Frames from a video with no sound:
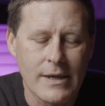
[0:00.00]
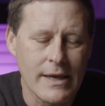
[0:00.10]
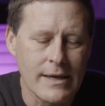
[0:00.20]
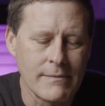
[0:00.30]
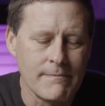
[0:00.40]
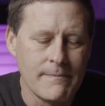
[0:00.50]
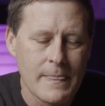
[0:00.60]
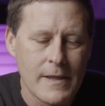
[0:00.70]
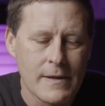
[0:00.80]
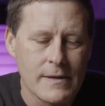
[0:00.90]
And
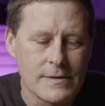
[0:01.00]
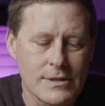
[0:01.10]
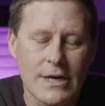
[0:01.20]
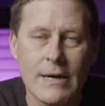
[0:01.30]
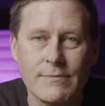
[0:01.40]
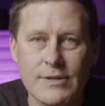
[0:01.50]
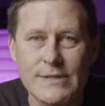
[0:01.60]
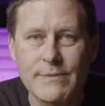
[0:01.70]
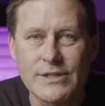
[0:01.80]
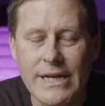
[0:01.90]
so
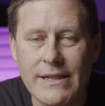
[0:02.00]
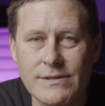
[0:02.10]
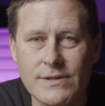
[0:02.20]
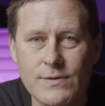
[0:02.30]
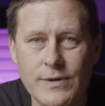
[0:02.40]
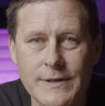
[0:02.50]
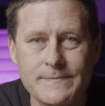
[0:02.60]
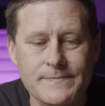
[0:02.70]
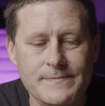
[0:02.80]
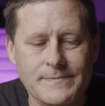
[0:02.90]
that's my challenge this week,
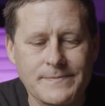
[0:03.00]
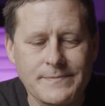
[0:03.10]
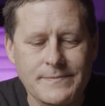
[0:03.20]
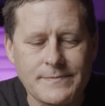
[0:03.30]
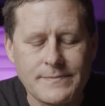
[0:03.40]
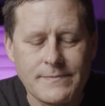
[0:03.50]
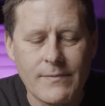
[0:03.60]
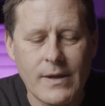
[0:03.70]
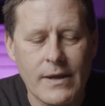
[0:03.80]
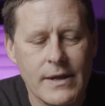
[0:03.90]

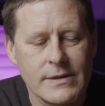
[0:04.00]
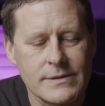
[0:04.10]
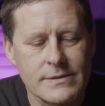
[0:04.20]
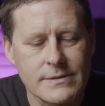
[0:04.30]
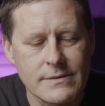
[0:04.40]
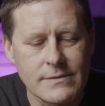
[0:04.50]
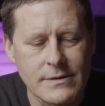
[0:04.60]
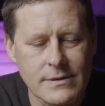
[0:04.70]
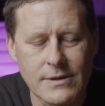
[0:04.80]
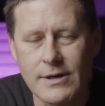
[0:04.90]
is
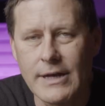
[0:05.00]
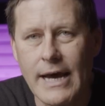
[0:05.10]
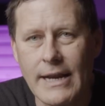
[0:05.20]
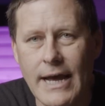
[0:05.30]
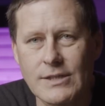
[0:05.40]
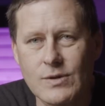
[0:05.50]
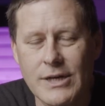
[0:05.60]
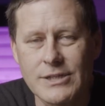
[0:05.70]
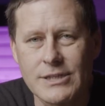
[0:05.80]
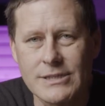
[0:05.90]
learn how to ask
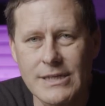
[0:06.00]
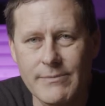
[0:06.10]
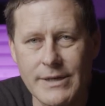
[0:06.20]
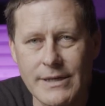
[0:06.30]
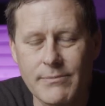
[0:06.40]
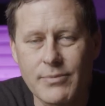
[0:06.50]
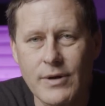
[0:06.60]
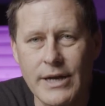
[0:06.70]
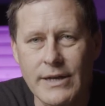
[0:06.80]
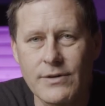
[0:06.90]
questions and begin to
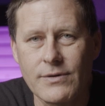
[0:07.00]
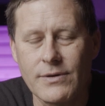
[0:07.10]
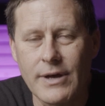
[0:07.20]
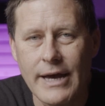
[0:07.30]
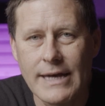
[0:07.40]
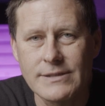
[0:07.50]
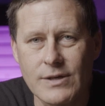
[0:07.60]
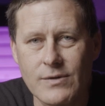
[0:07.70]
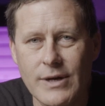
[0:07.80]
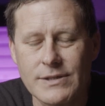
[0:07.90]
pray into
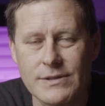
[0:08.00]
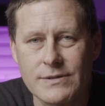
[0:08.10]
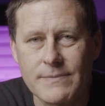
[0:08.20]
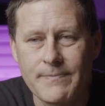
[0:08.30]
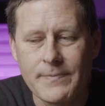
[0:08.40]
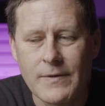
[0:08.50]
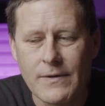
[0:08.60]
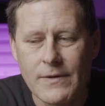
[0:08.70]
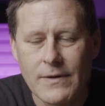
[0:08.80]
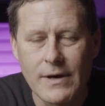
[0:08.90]
asking questions.
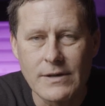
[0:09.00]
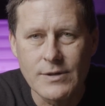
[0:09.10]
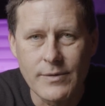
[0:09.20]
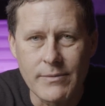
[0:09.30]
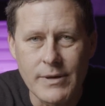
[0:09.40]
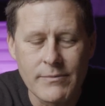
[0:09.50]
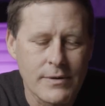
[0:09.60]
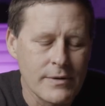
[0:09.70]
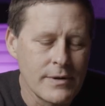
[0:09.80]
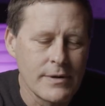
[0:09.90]
Also remember,